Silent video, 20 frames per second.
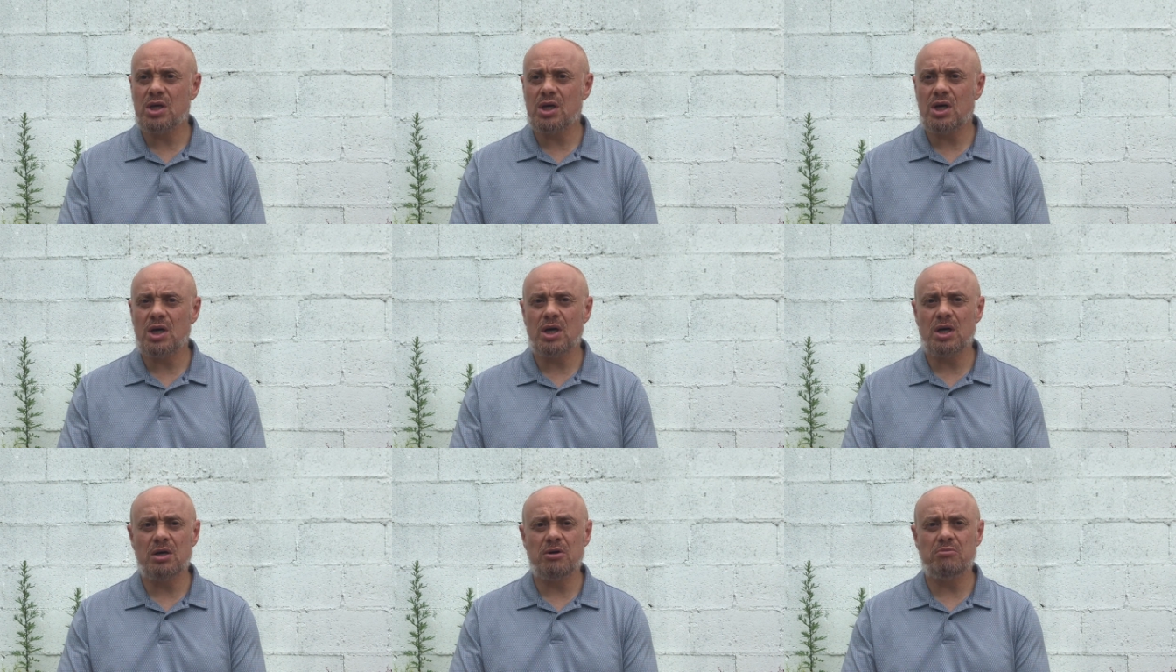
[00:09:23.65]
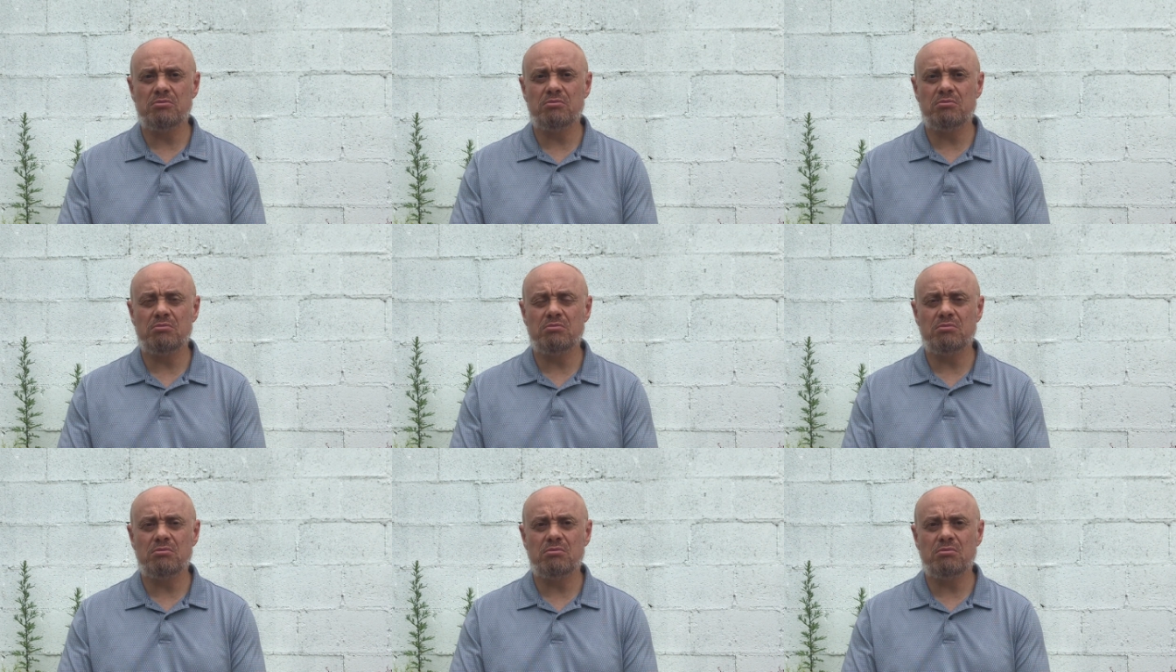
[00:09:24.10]

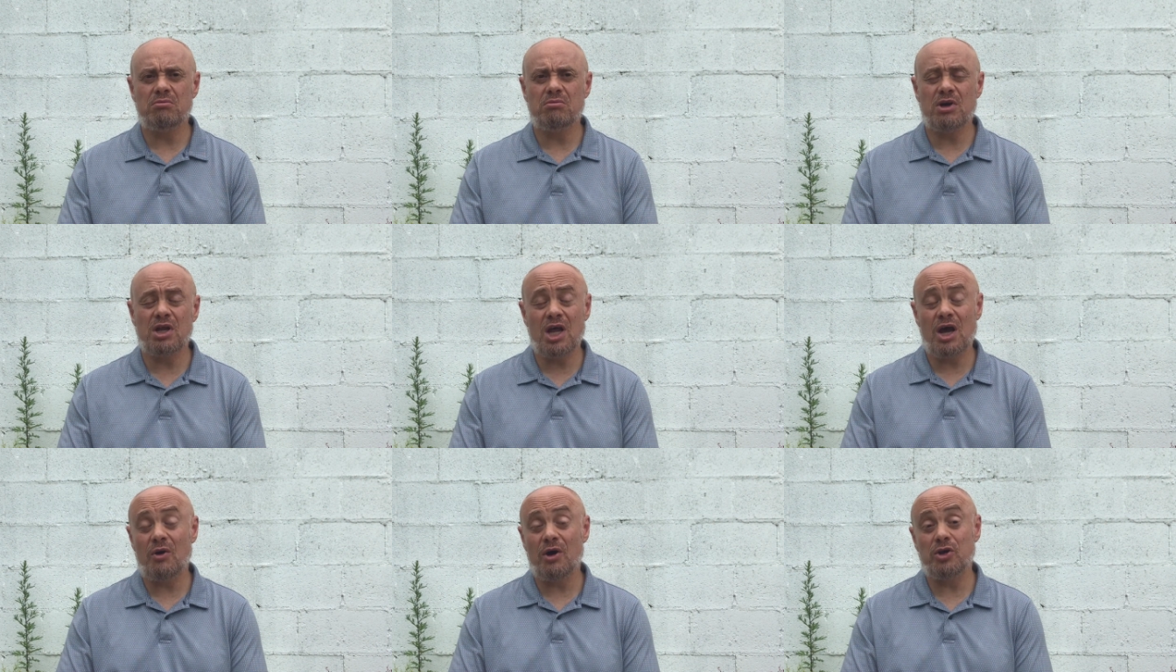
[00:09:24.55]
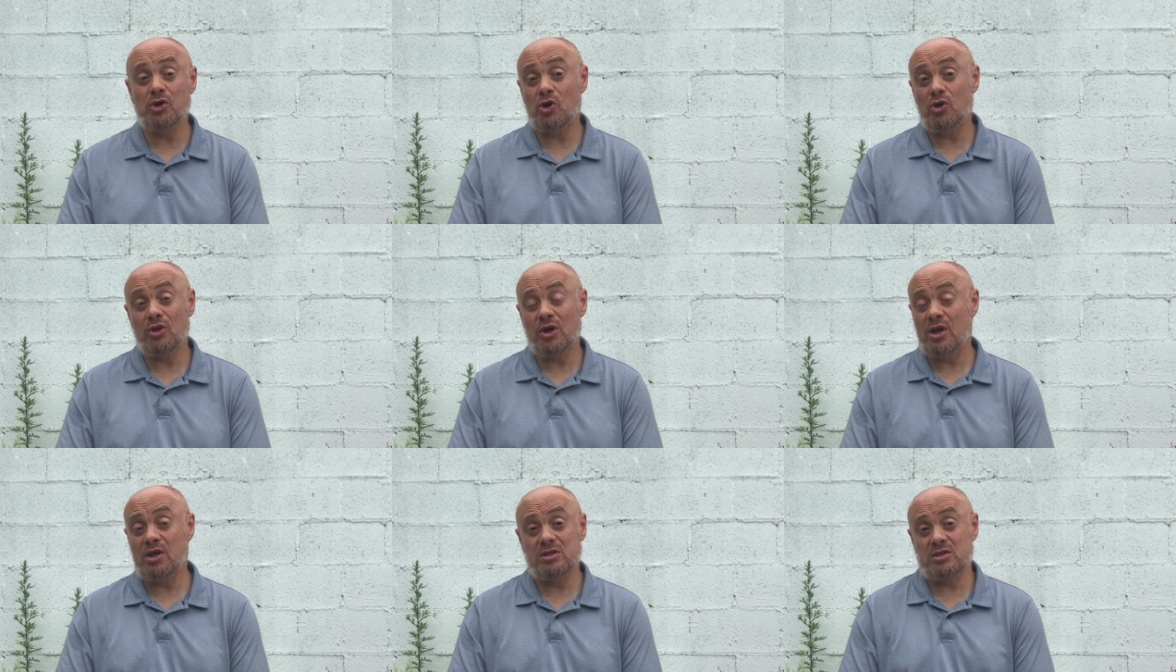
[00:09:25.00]
And how I
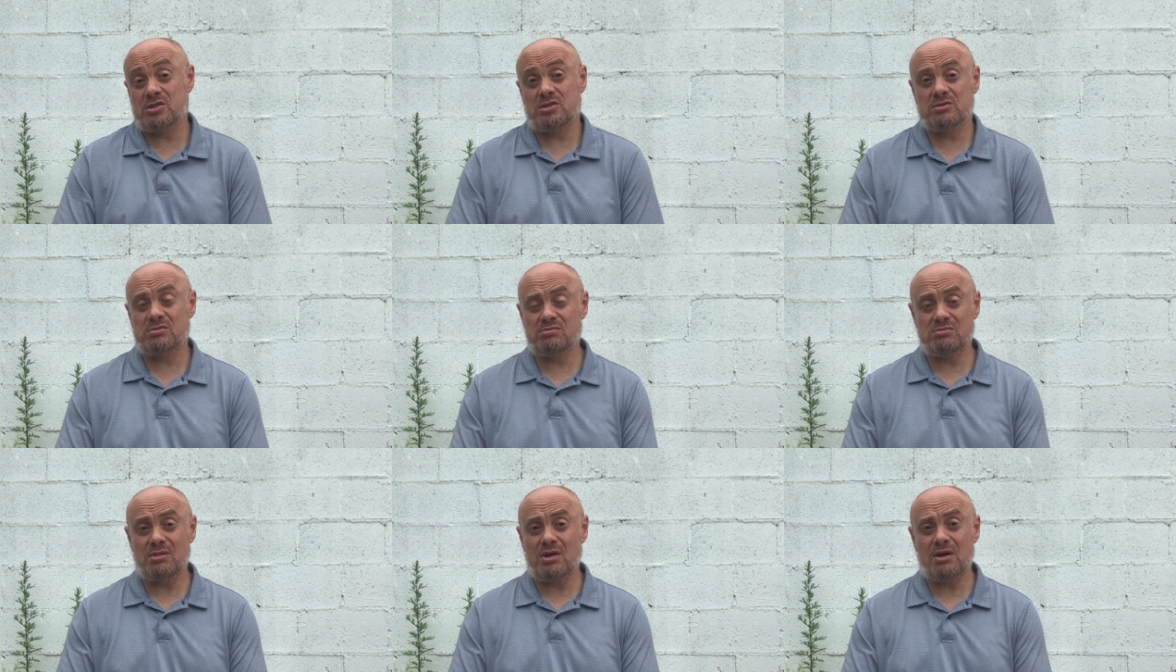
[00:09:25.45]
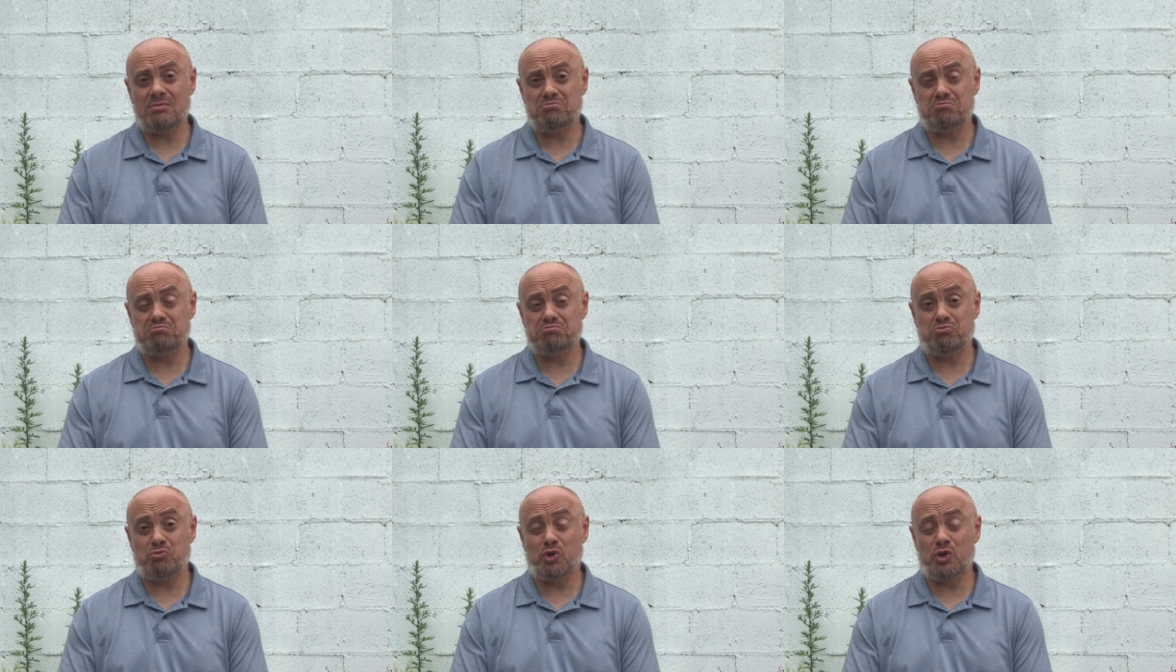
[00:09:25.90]
know that is
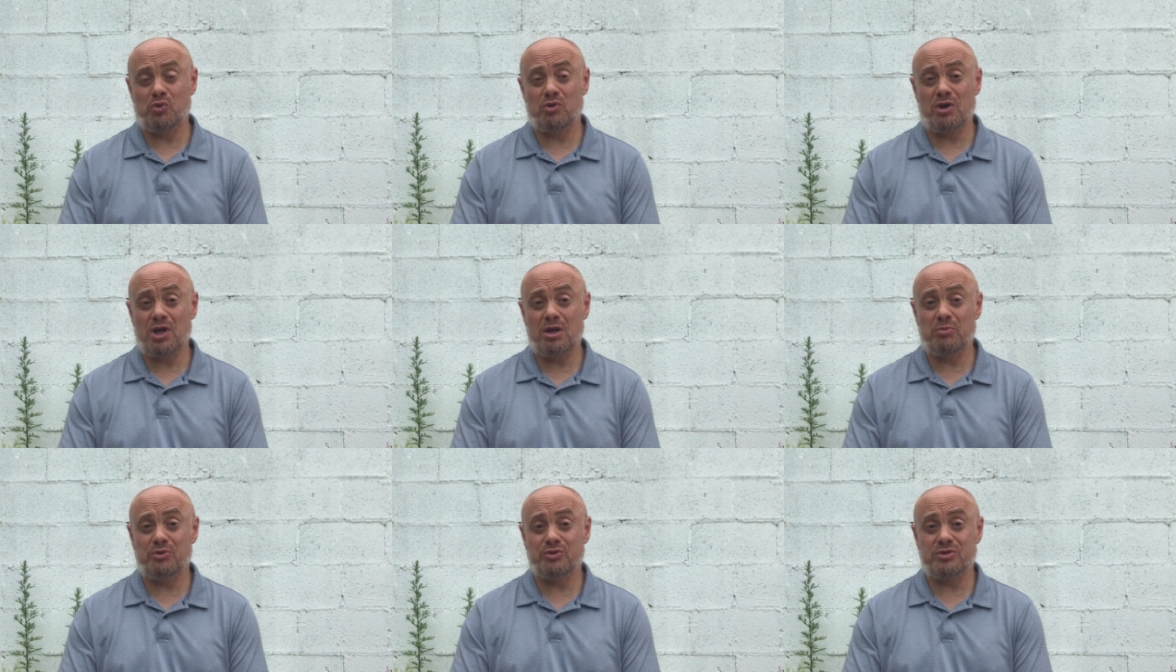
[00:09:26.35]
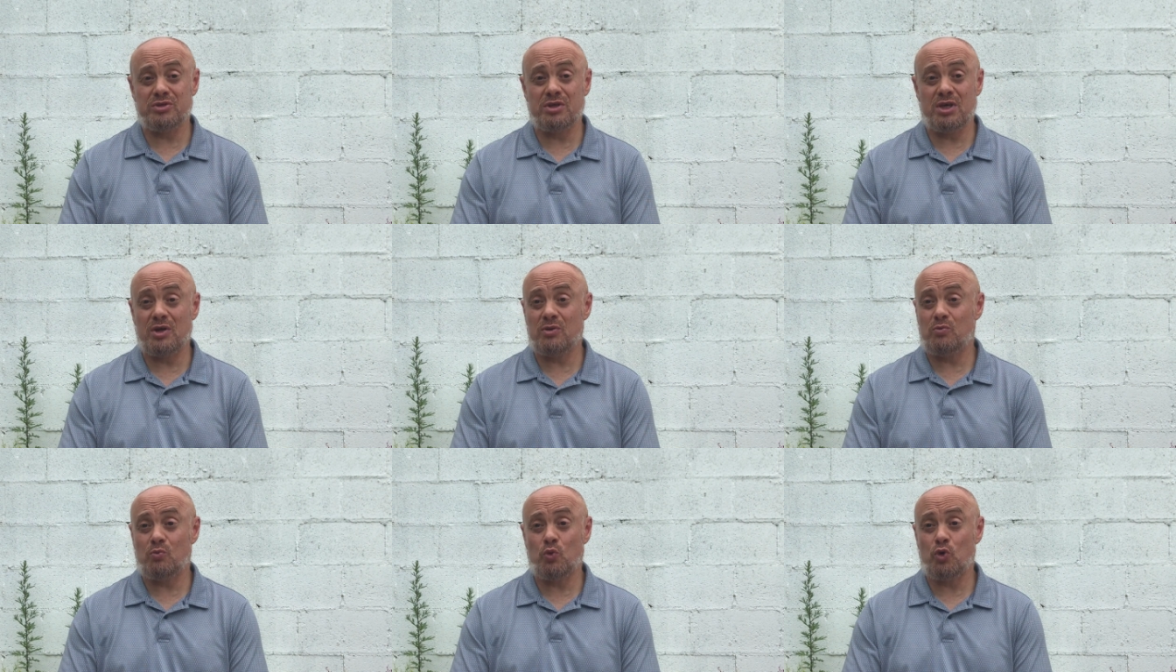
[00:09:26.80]
we were able to
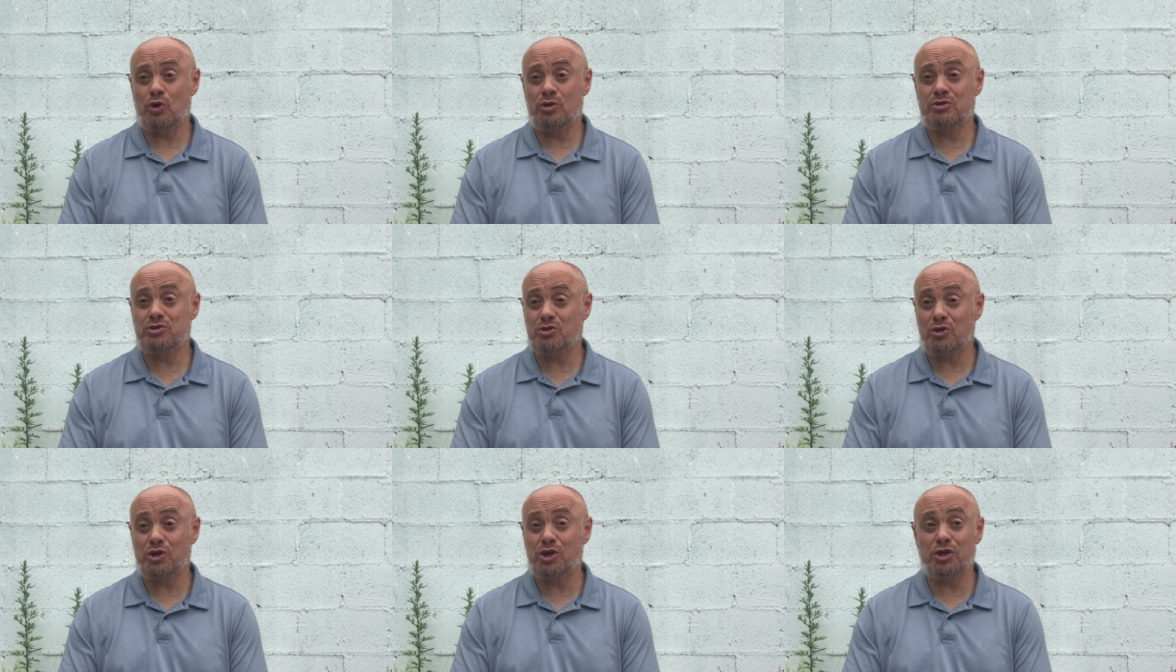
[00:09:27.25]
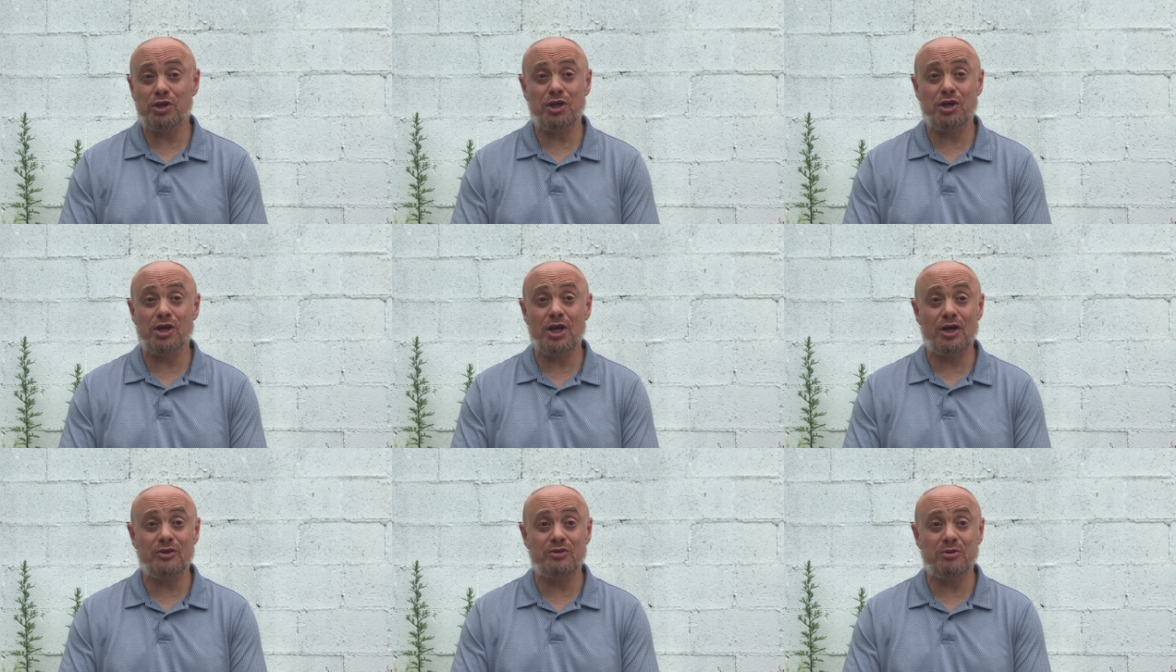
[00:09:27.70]
get word
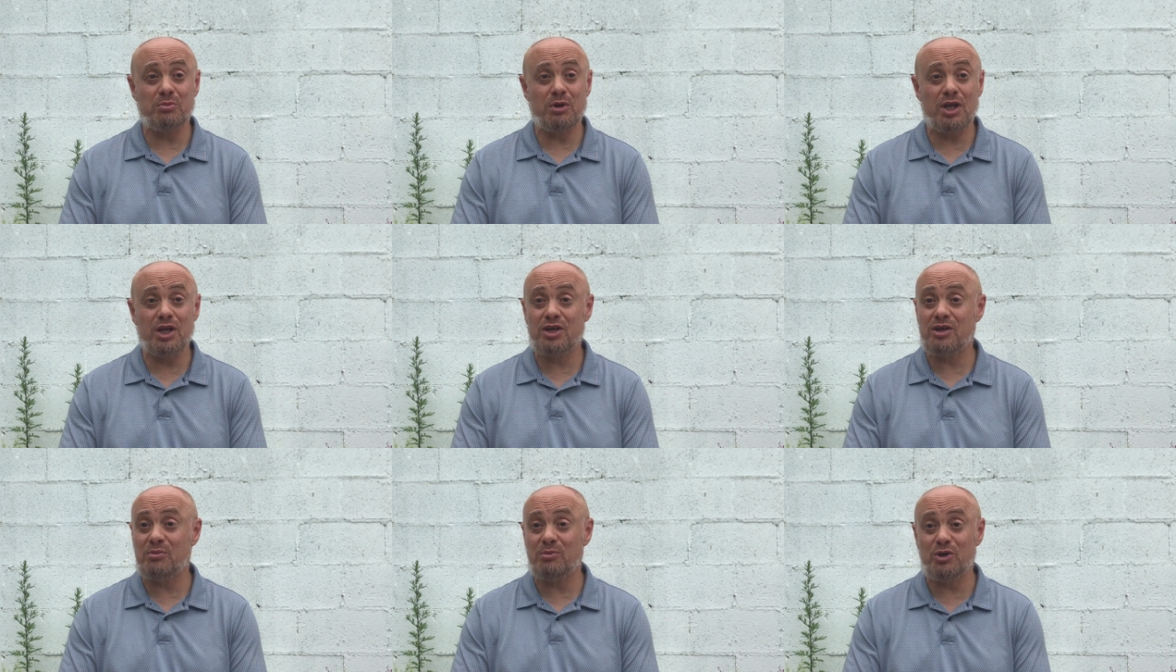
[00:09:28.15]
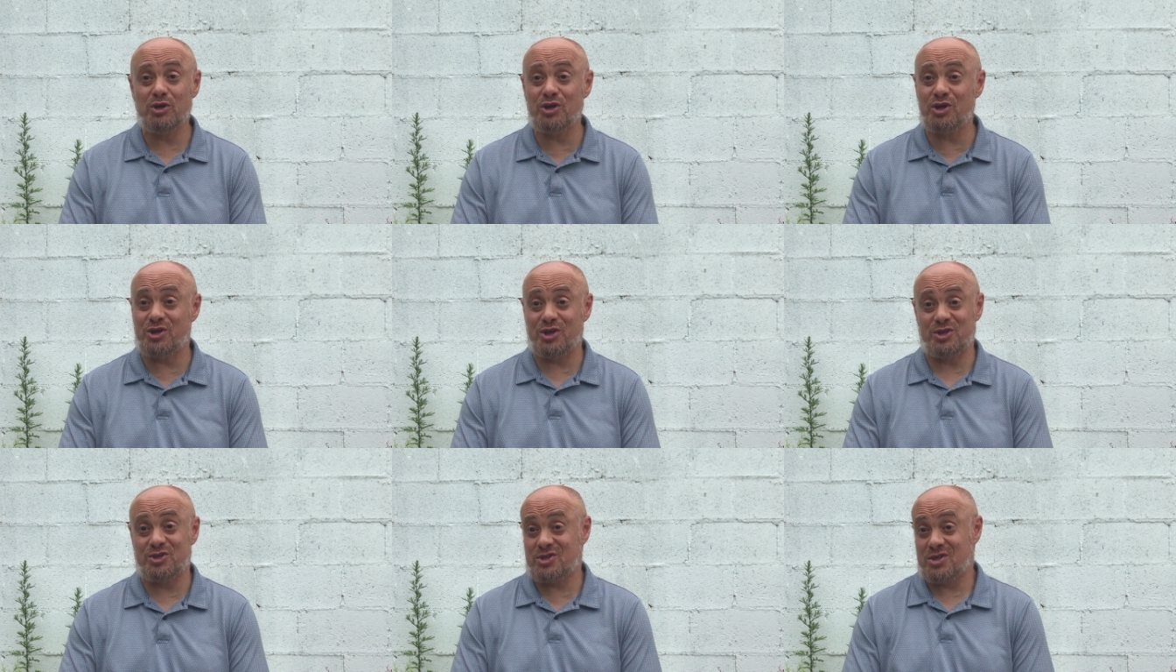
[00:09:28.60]
circulated out to many
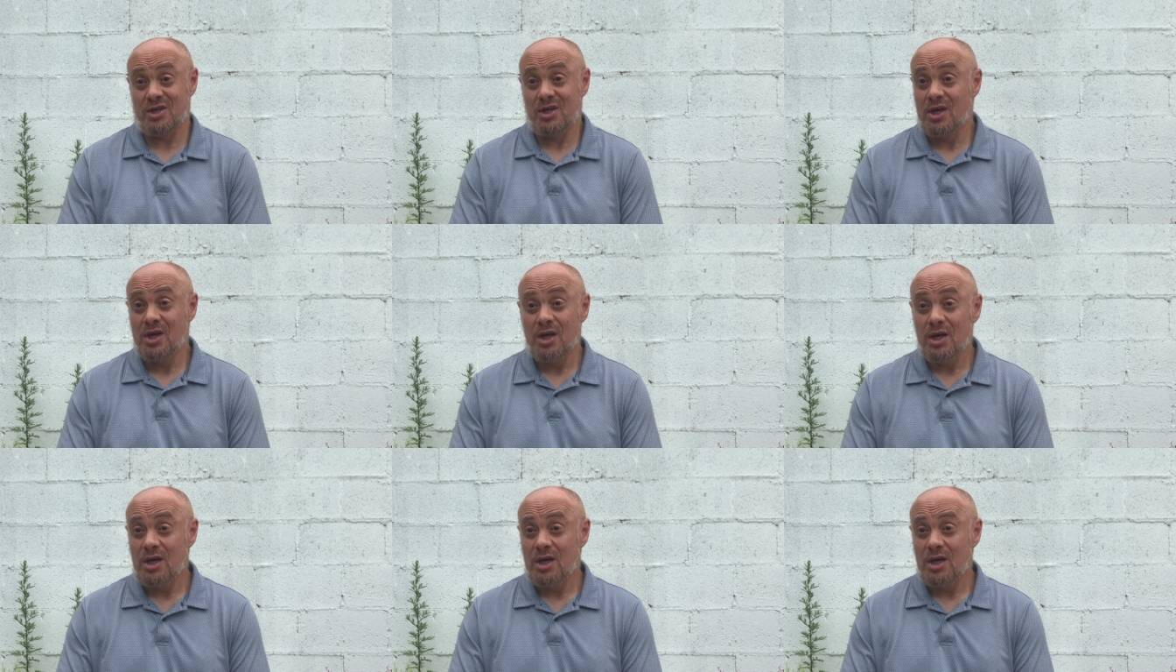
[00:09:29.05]
communities.